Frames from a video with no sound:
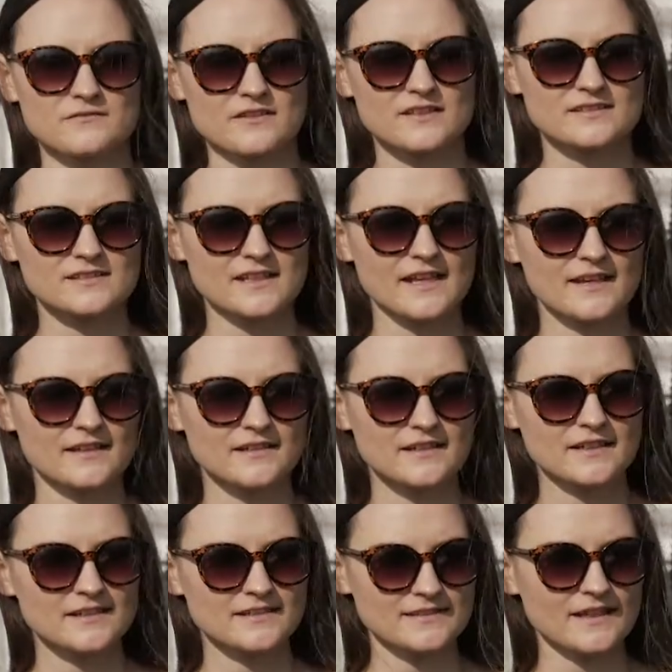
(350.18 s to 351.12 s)
of this, and
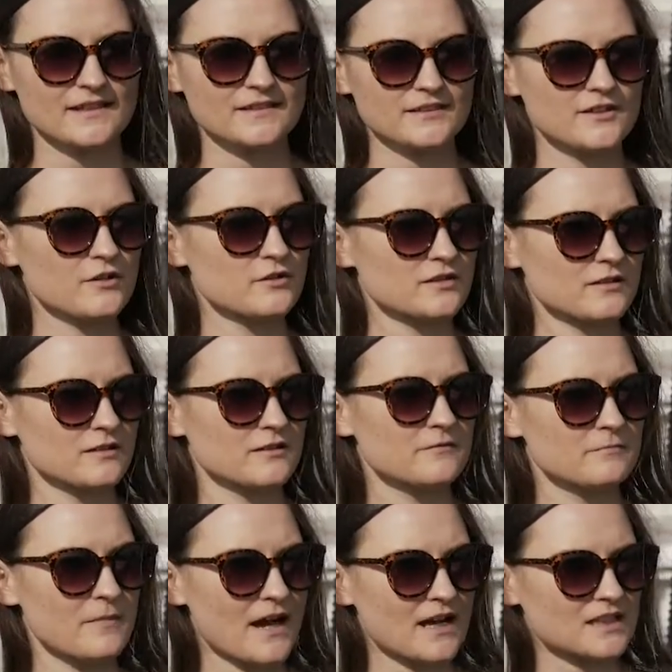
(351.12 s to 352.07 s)
he said, to
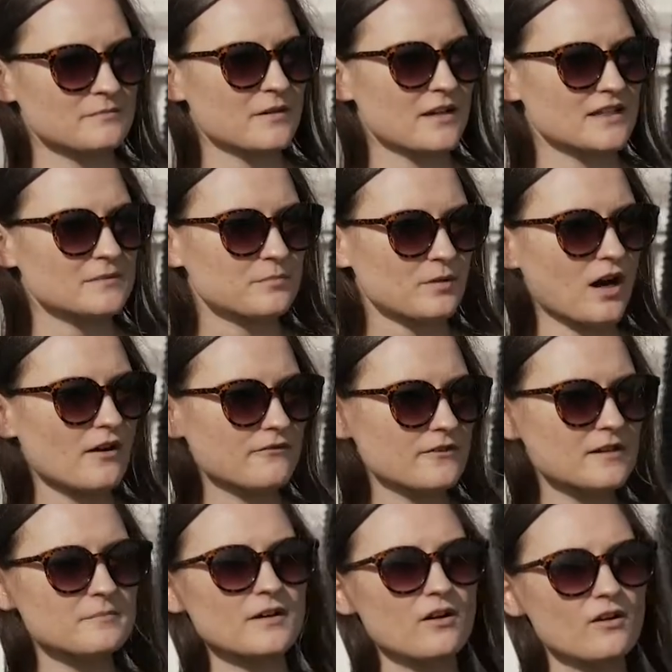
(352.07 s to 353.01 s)
maximize
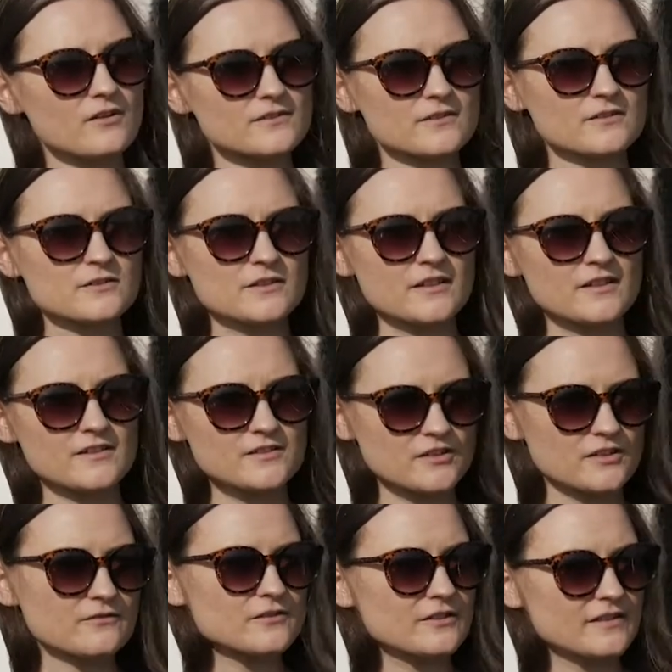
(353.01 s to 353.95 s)
profit, but also to
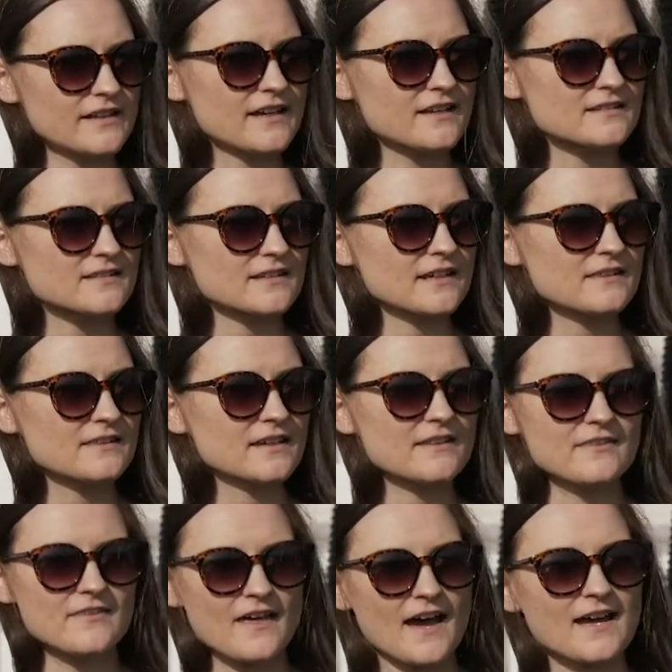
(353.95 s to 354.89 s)
conserve the land. And I
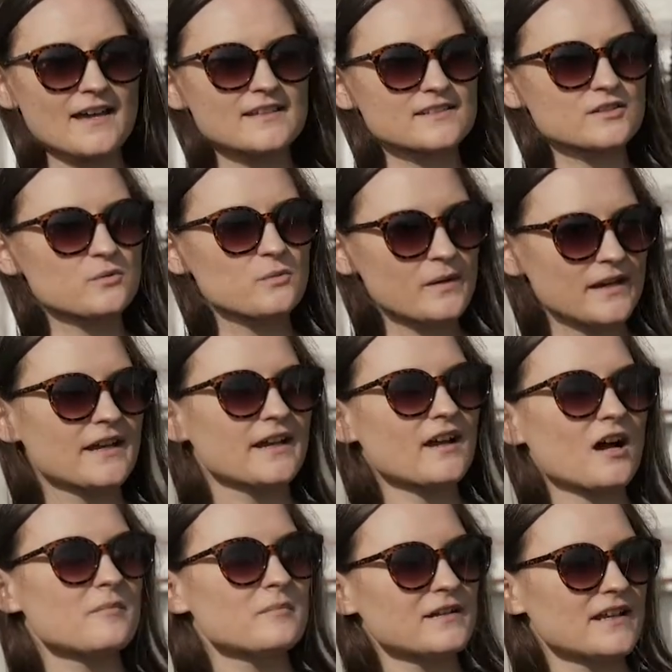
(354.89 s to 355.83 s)
think that is the
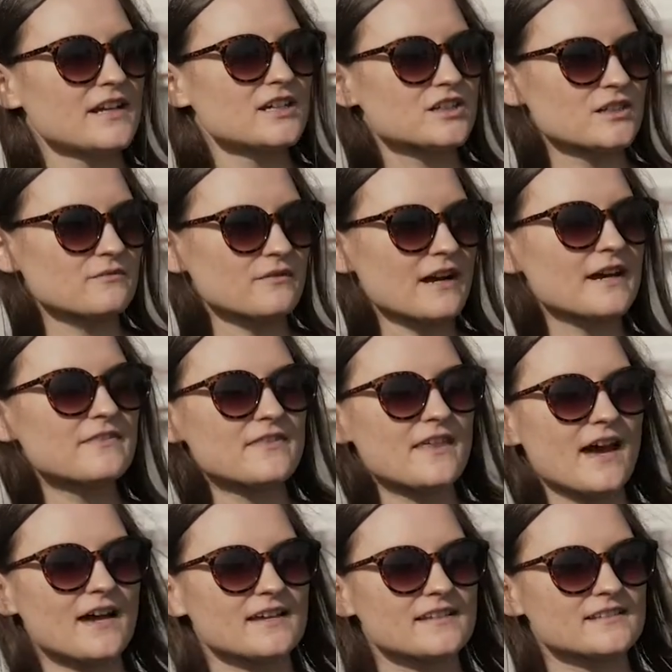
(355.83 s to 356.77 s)
winning combination, right?
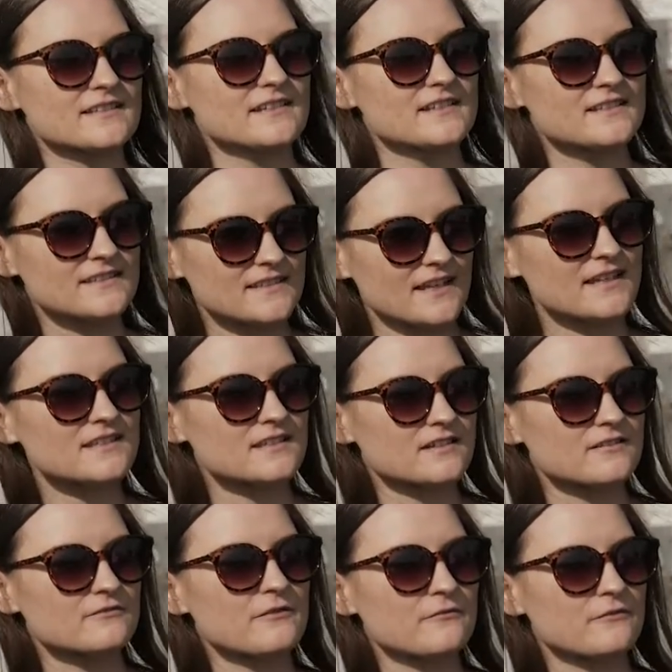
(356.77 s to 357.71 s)
That is the
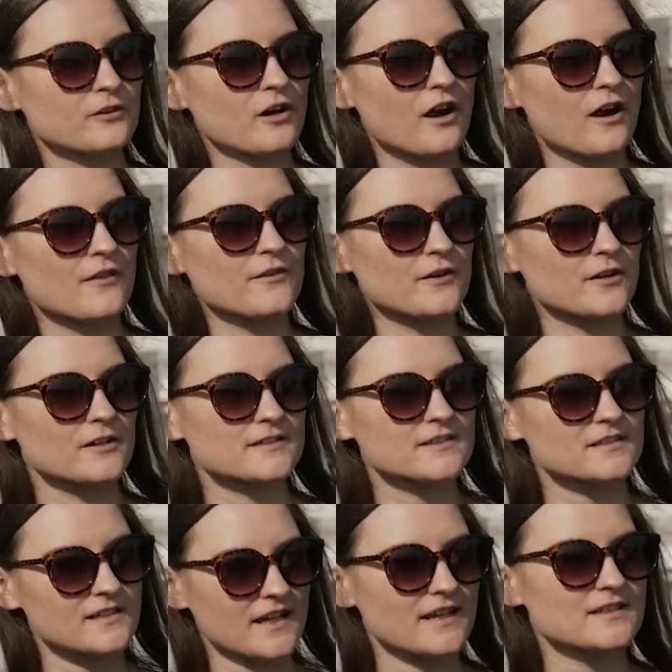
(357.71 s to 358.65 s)
incentive for other
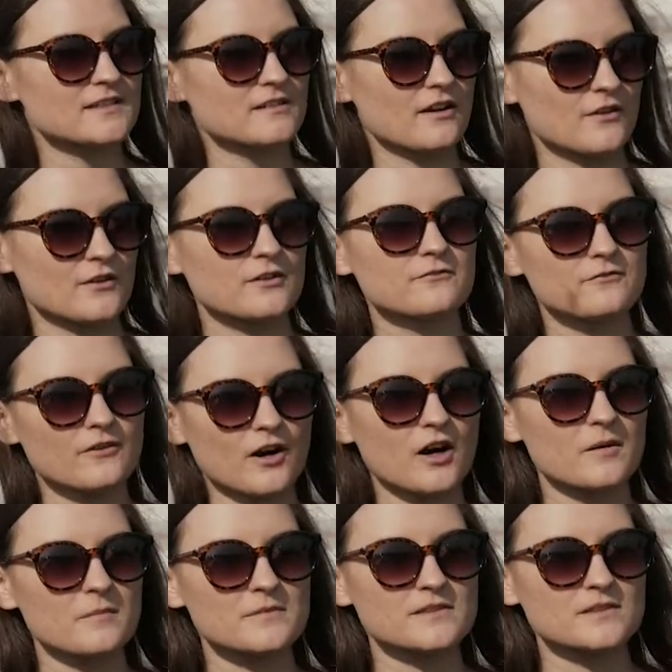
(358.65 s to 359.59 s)
states and other
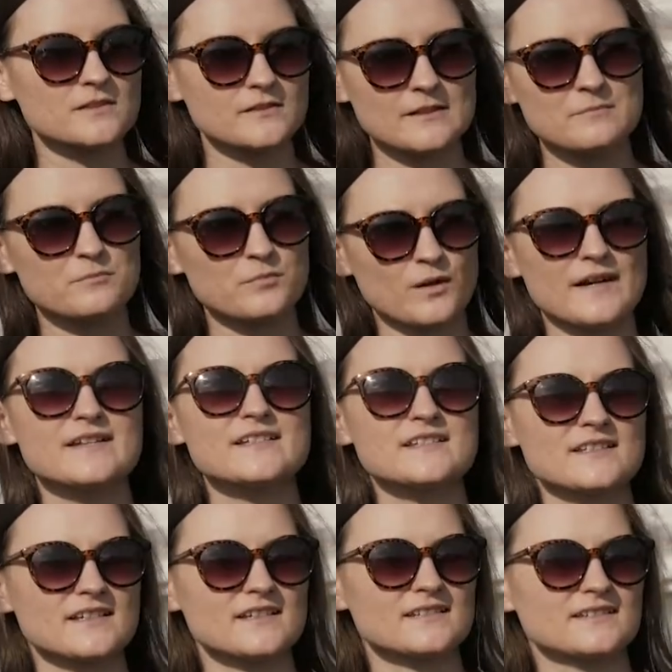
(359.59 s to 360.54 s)
farms to
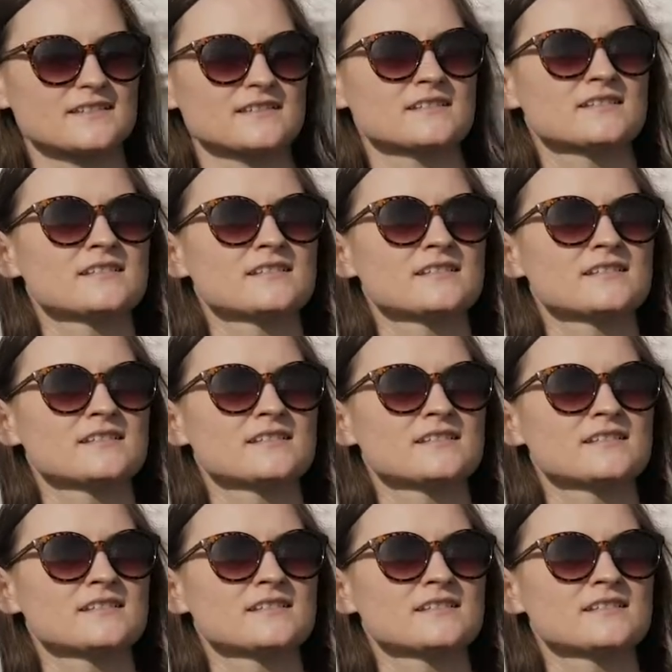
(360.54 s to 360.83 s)
embrace this.